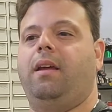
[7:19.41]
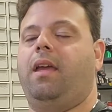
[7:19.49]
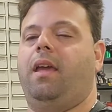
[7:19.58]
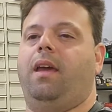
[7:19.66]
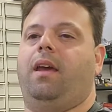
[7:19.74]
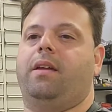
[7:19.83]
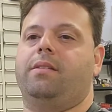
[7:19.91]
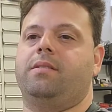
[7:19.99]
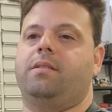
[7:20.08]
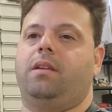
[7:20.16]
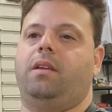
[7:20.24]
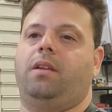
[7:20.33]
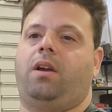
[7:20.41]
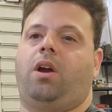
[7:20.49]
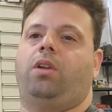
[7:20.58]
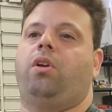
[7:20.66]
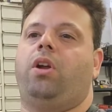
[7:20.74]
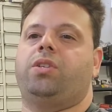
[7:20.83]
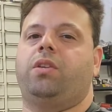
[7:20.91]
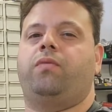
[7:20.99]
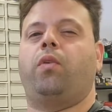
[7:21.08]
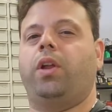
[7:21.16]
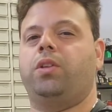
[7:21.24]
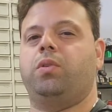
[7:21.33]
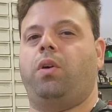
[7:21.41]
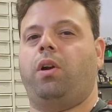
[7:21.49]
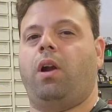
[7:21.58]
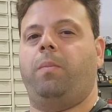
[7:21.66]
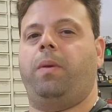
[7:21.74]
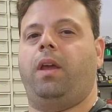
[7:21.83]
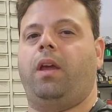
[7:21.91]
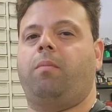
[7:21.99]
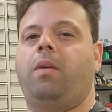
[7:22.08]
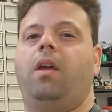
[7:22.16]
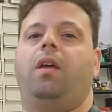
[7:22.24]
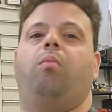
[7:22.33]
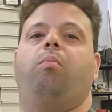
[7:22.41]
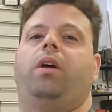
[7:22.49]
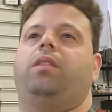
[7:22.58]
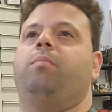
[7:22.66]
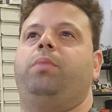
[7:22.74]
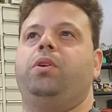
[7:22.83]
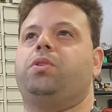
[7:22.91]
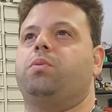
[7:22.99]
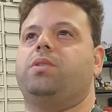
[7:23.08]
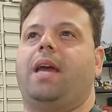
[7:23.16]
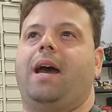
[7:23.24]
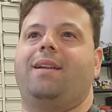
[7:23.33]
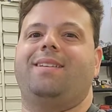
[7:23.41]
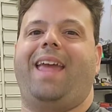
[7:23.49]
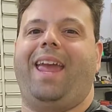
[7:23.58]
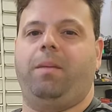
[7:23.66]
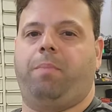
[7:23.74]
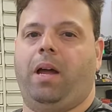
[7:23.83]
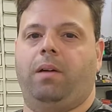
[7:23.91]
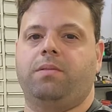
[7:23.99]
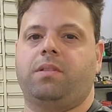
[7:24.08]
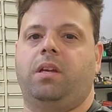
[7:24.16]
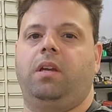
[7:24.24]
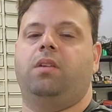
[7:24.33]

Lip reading: And the car launched at 4,200 RPM, but the boost was at 8 pounds.